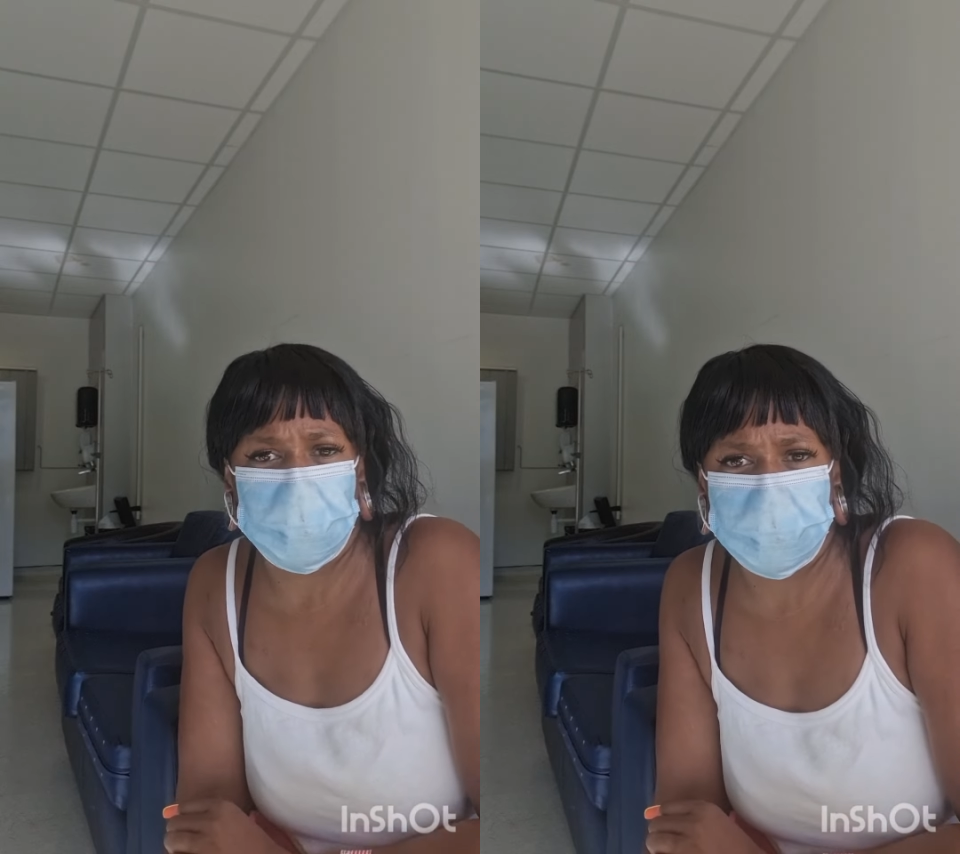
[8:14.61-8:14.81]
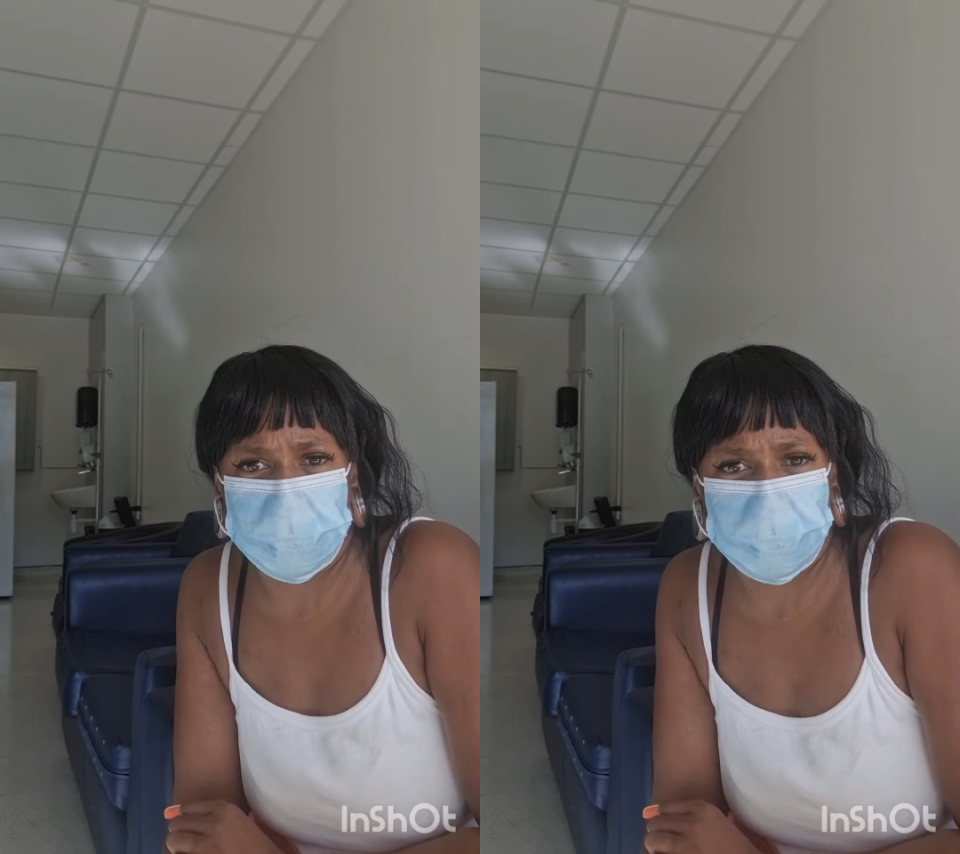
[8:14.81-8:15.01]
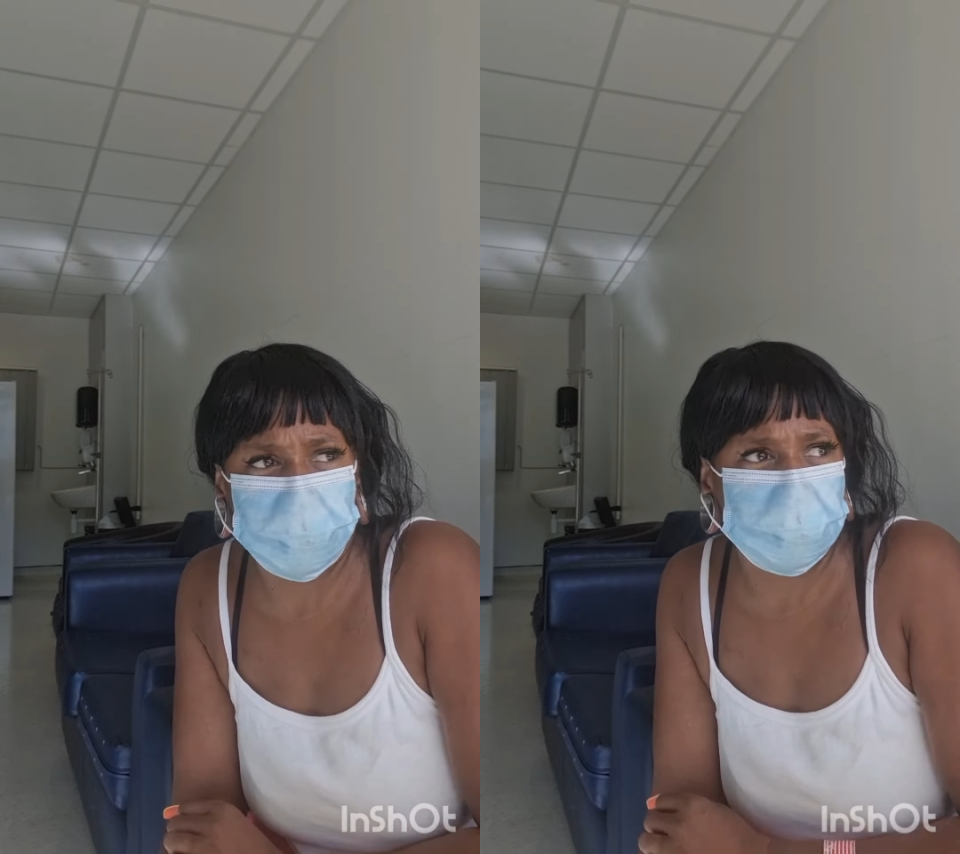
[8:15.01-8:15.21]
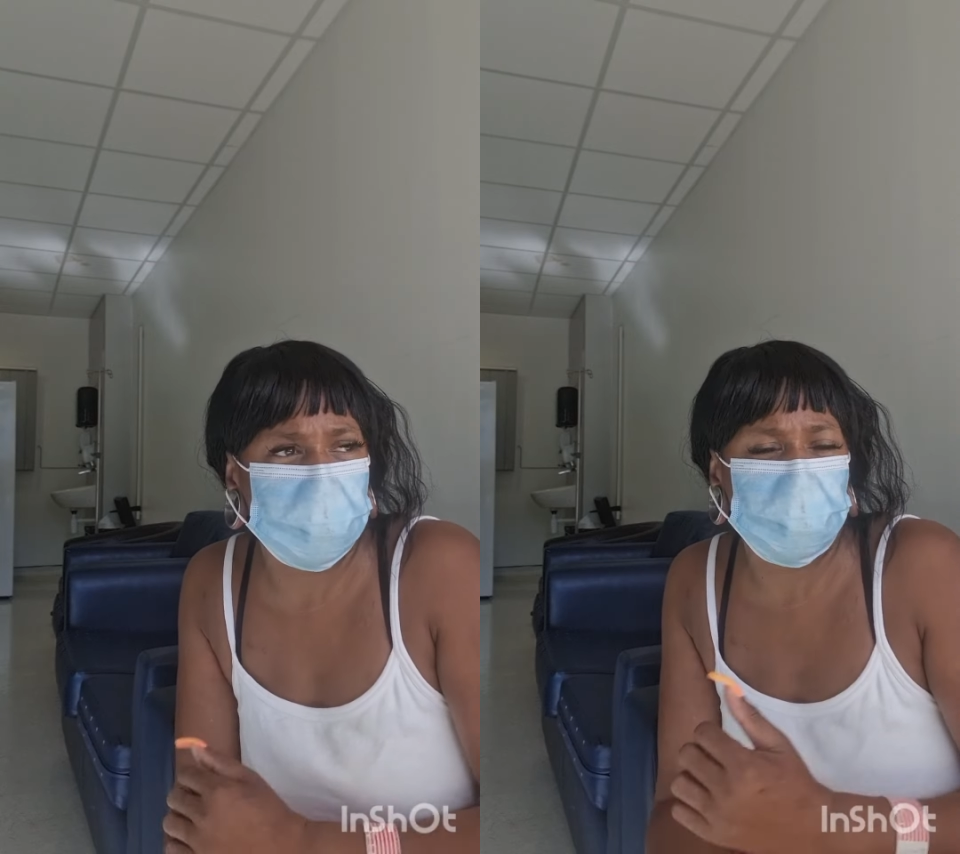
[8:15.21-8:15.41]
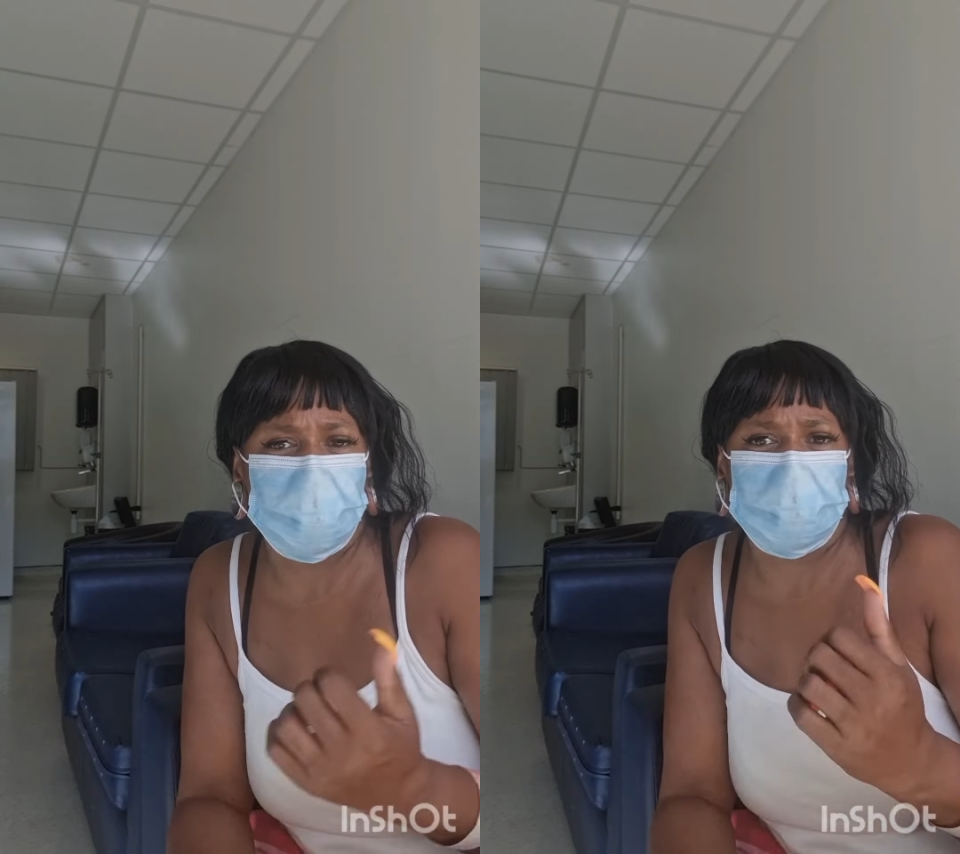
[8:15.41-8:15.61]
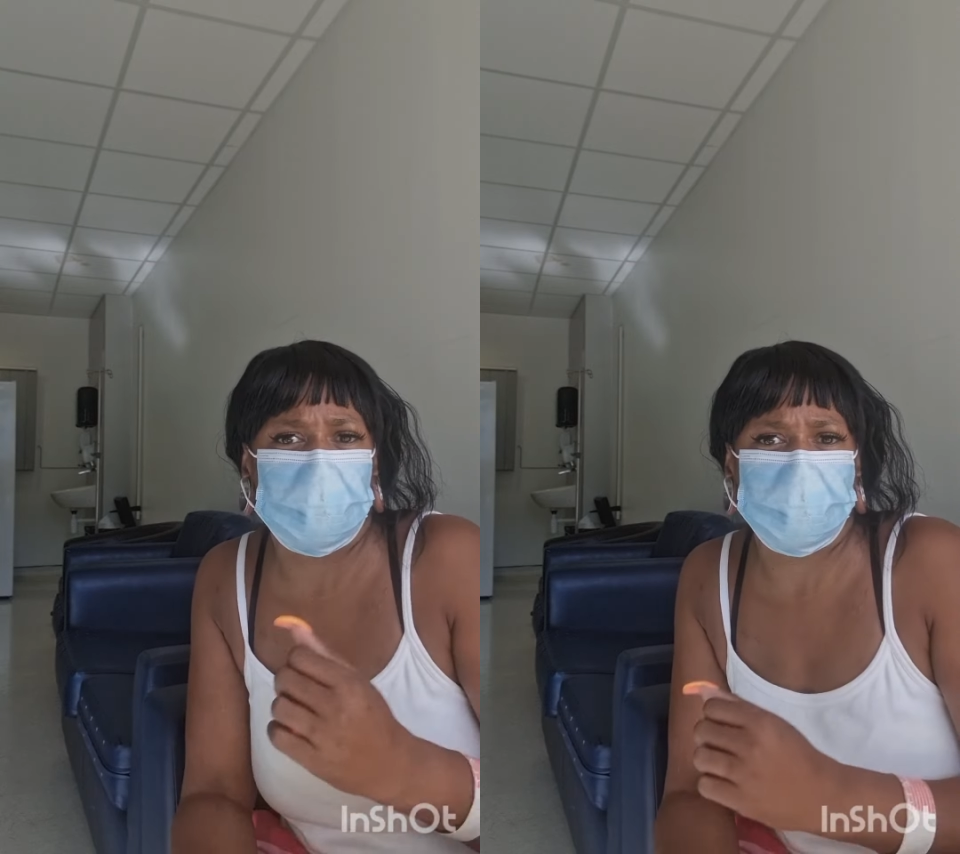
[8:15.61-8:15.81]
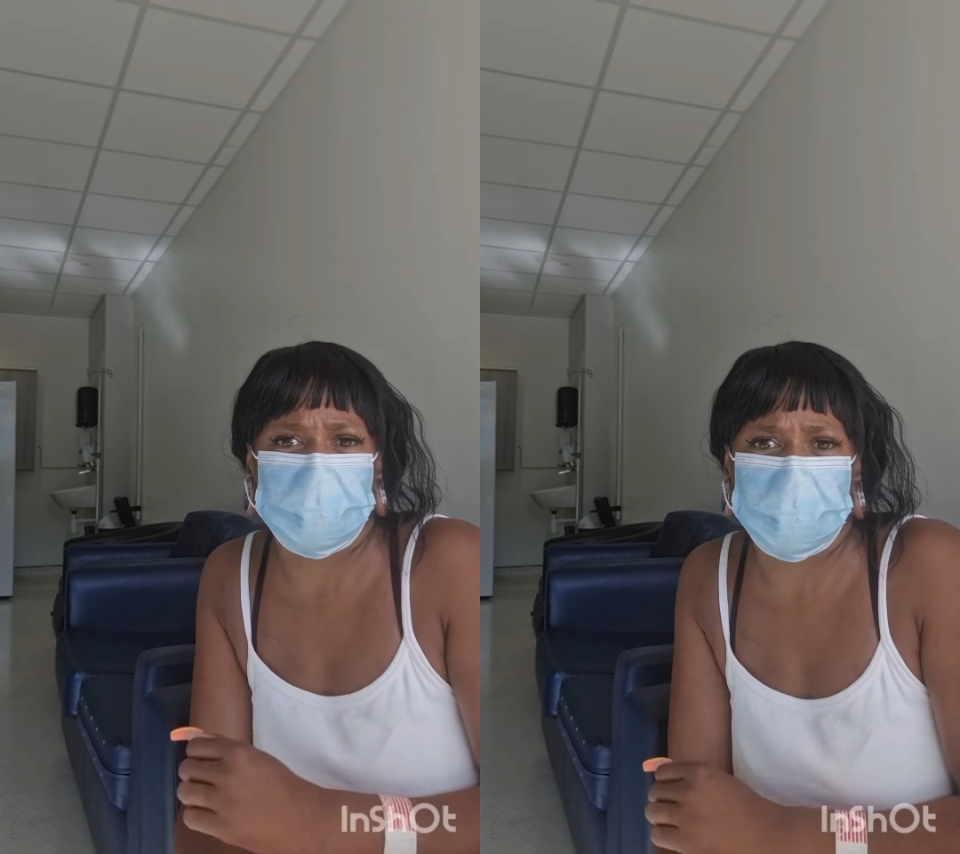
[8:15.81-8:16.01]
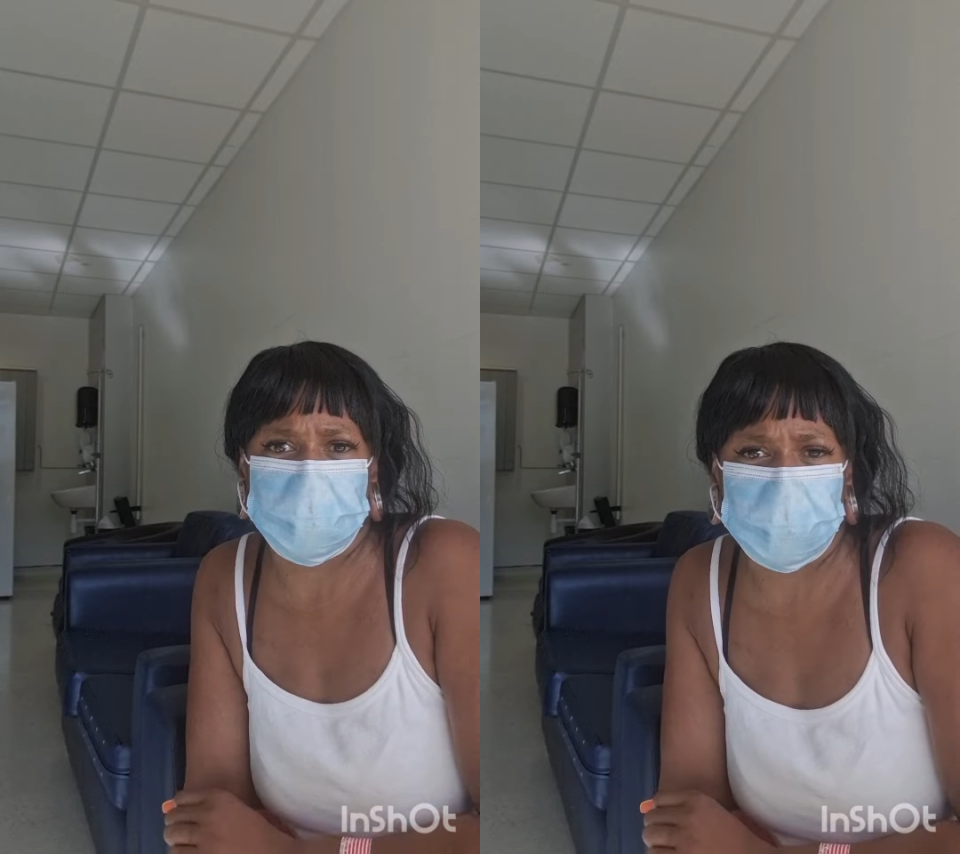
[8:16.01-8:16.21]
who the
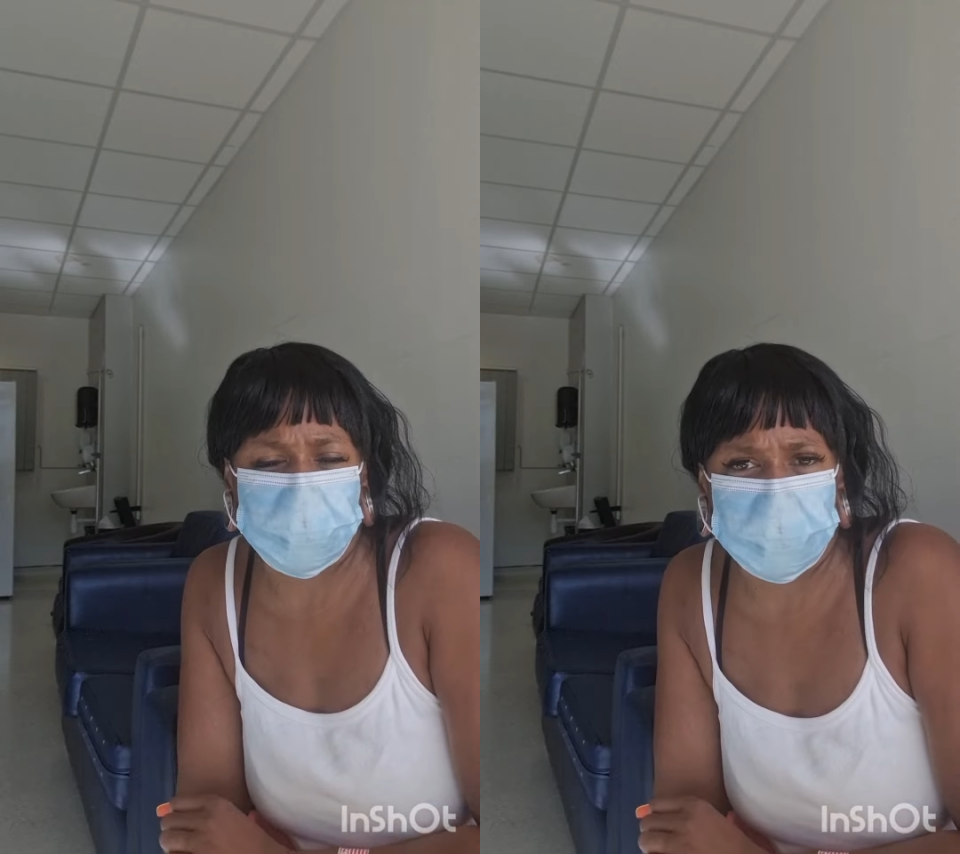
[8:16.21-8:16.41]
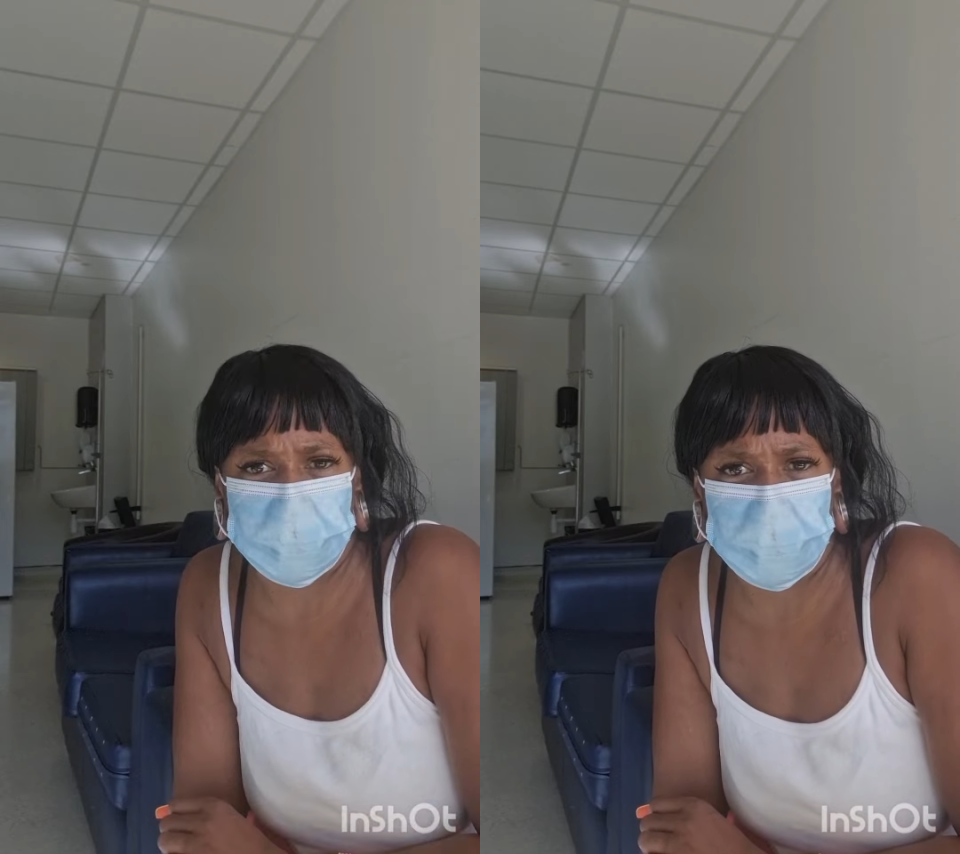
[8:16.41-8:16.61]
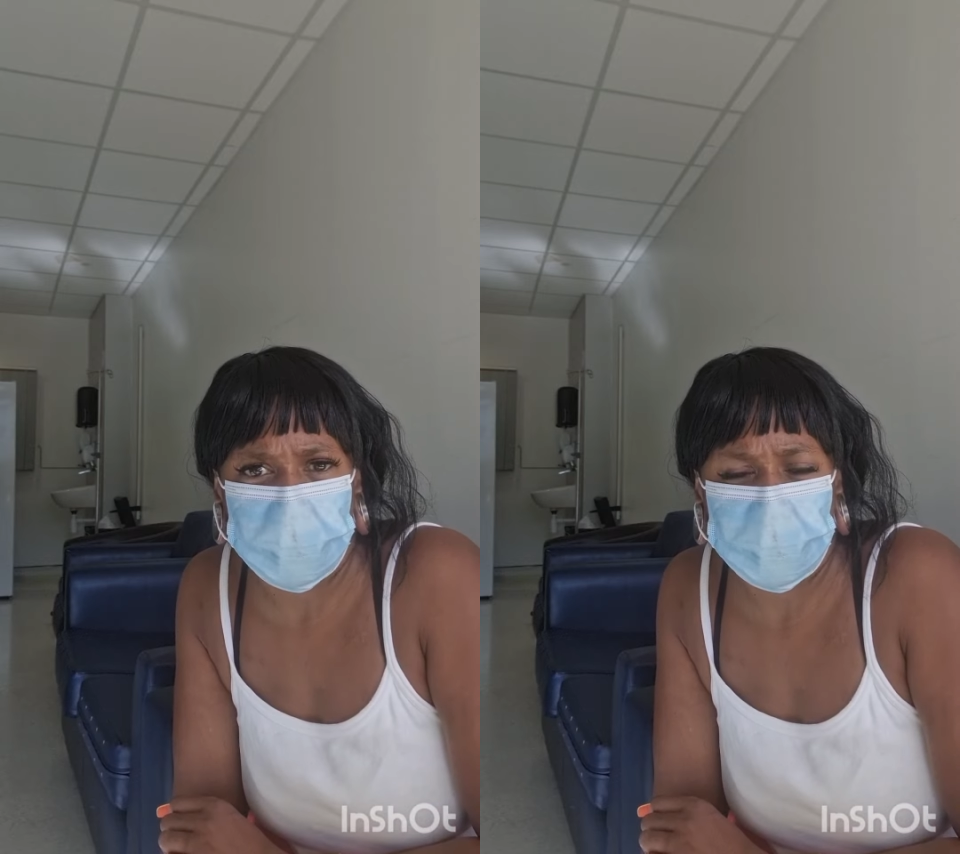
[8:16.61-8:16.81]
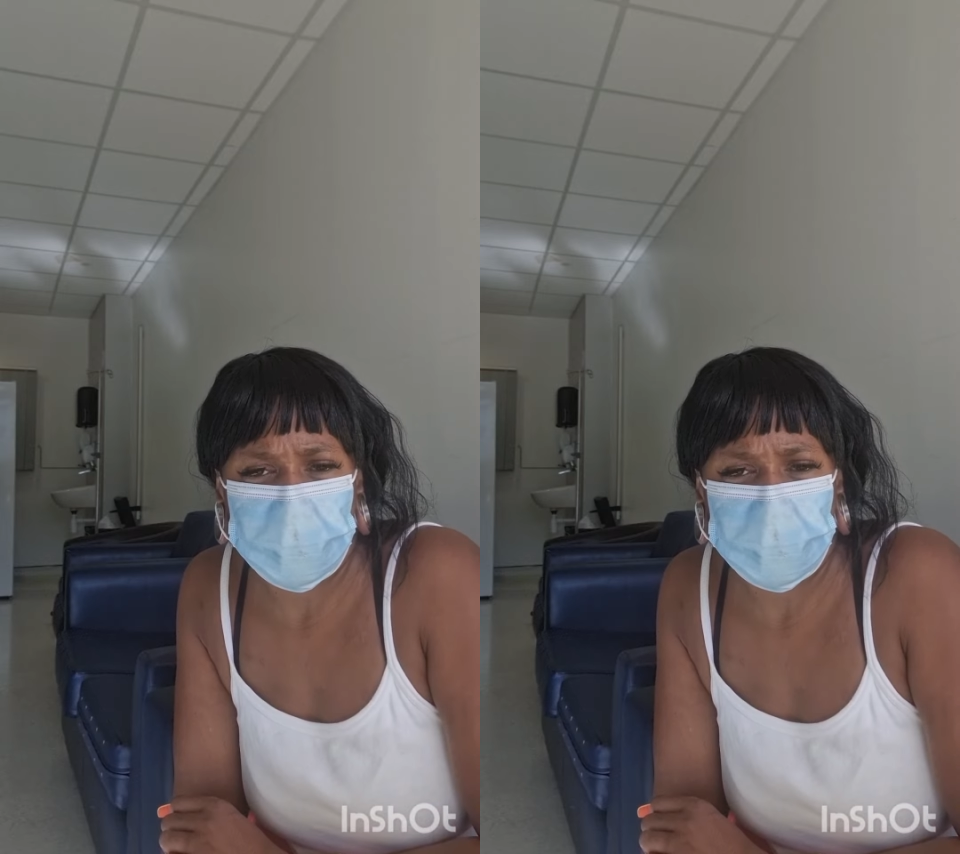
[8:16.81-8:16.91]
person is next to you.